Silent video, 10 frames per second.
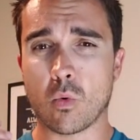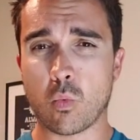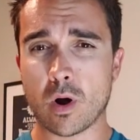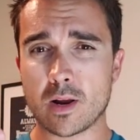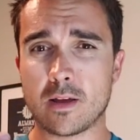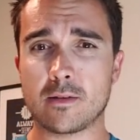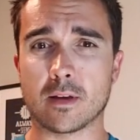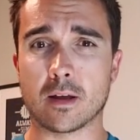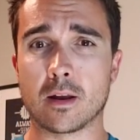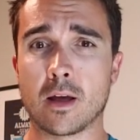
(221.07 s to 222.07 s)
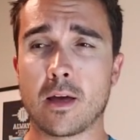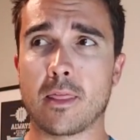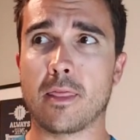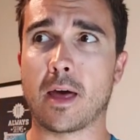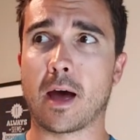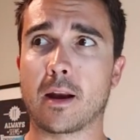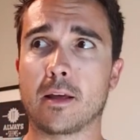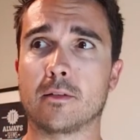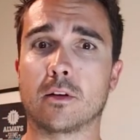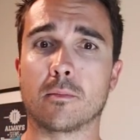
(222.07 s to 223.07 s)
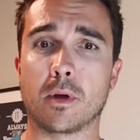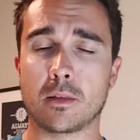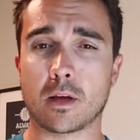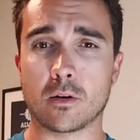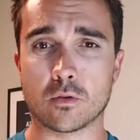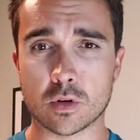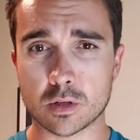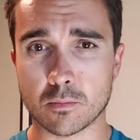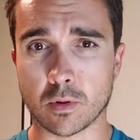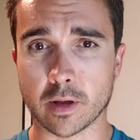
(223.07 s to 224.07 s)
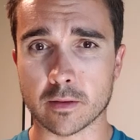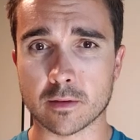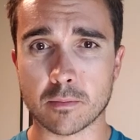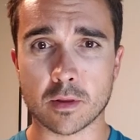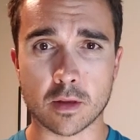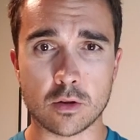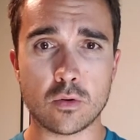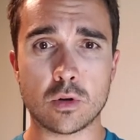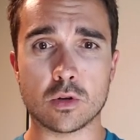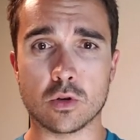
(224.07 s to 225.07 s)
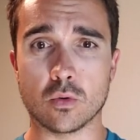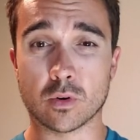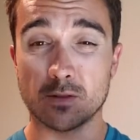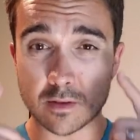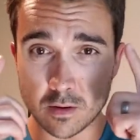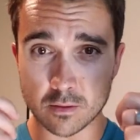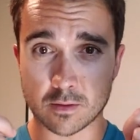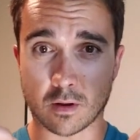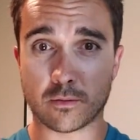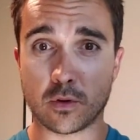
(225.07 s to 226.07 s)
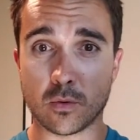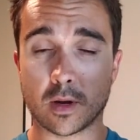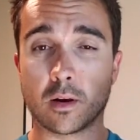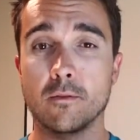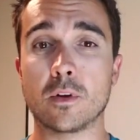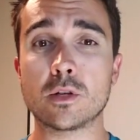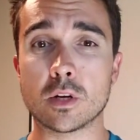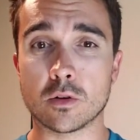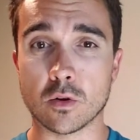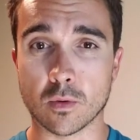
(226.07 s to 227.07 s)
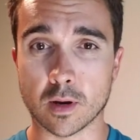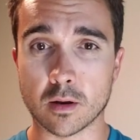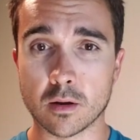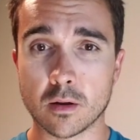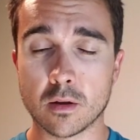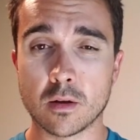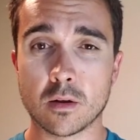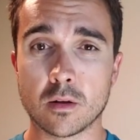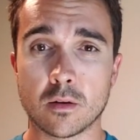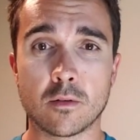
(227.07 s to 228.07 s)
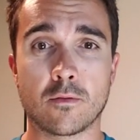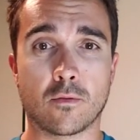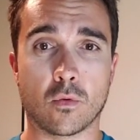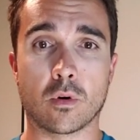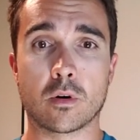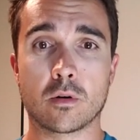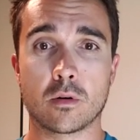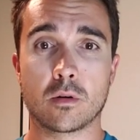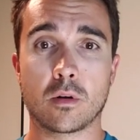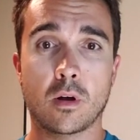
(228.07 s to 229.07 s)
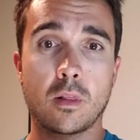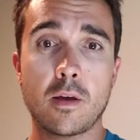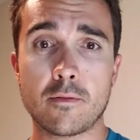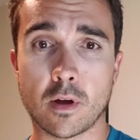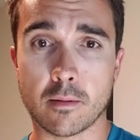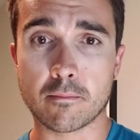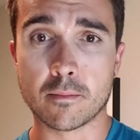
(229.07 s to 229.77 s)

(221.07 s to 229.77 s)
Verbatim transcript: What is it that is gonna make that nutrition plan something that you can do or see yourself doing and envision doing for a lifetime?